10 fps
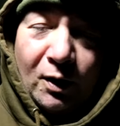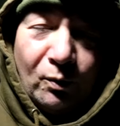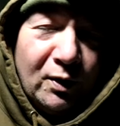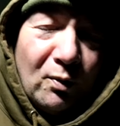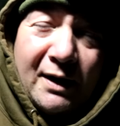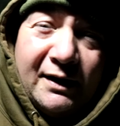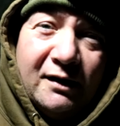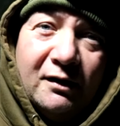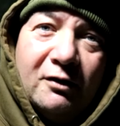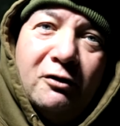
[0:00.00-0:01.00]
with the way
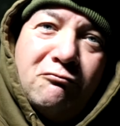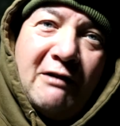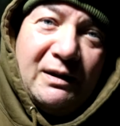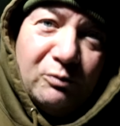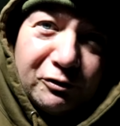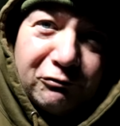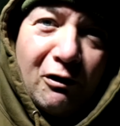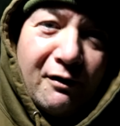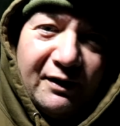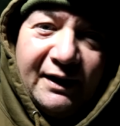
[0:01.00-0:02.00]
the rain was
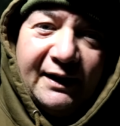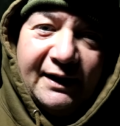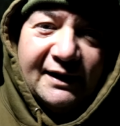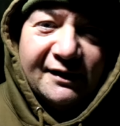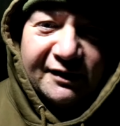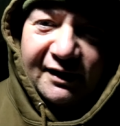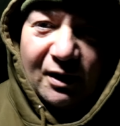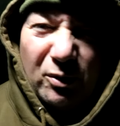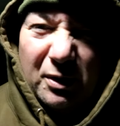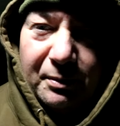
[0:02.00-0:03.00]
driving in here yesterday,
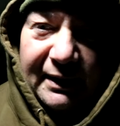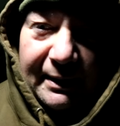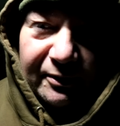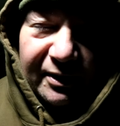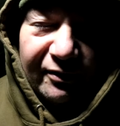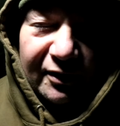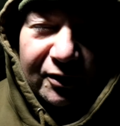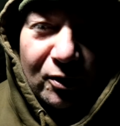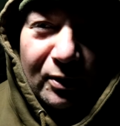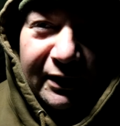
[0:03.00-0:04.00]
I wouldn't have been able to if
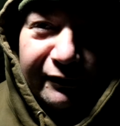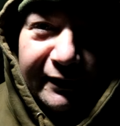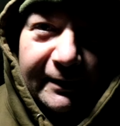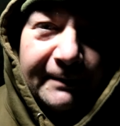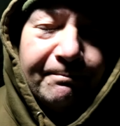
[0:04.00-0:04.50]
I'd caught anything.